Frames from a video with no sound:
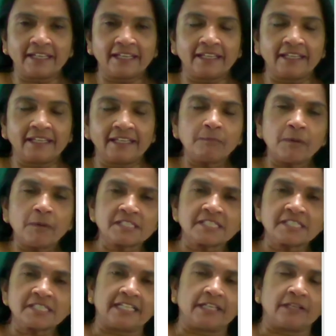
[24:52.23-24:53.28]
Here,
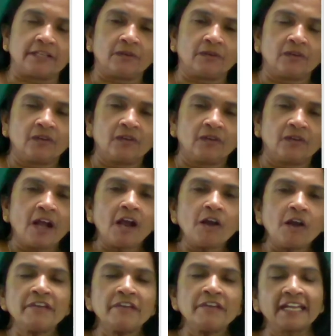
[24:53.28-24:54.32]
positive.
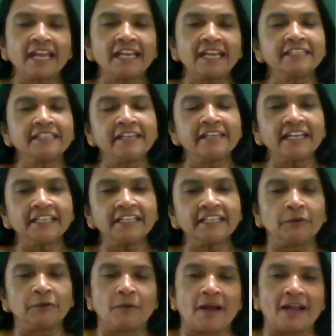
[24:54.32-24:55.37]
How we write
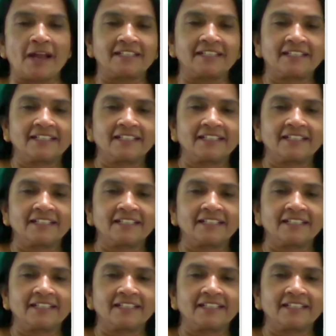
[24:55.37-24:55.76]
negative one?